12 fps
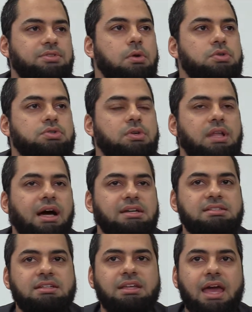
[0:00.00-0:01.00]

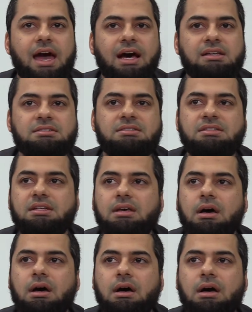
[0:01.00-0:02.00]
socializing as
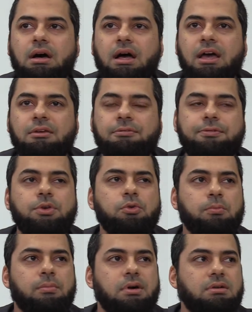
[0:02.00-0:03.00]
a
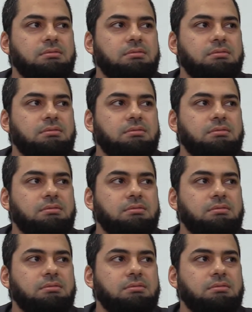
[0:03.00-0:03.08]
fume